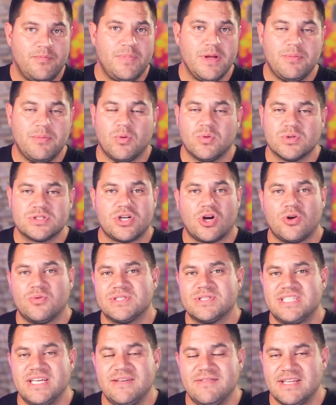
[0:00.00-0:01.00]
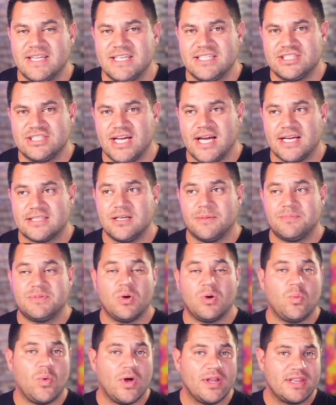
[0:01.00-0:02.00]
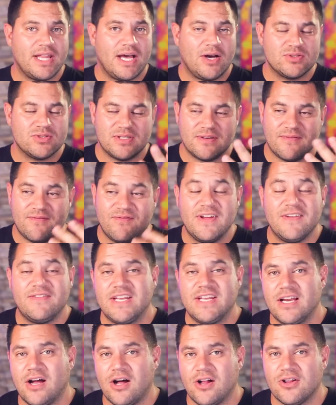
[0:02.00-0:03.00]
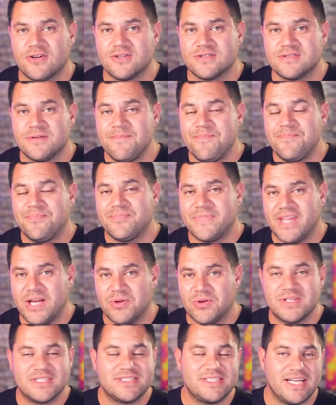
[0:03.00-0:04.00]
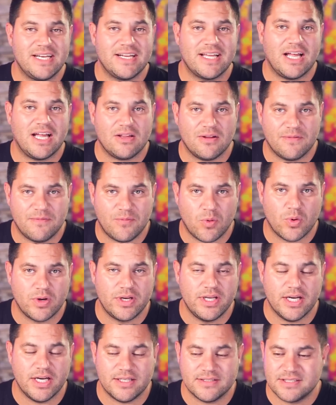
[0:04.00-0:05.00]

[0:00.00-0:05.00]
people will start receiving these checks up to $1,050 down the state of California.